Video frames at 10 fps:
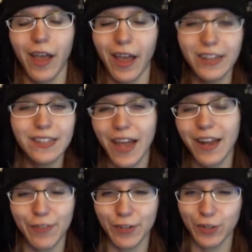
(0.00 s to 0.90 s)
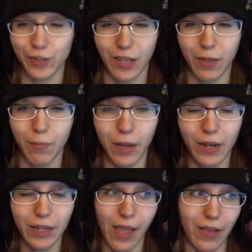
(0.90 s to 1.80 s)
And it's kind of interesting. But,
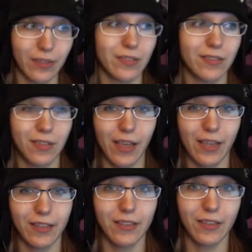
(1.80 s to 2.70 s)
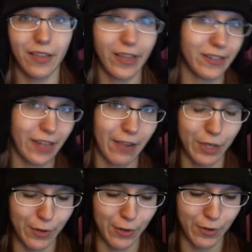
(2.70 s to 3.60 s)
yes, it
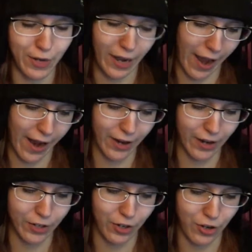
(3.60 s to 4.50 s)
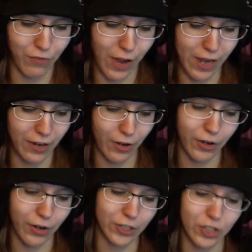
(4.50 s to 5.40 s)
debuted, it aired. You can find it on
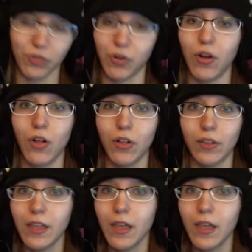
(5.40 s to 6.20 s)
Crunchyroll.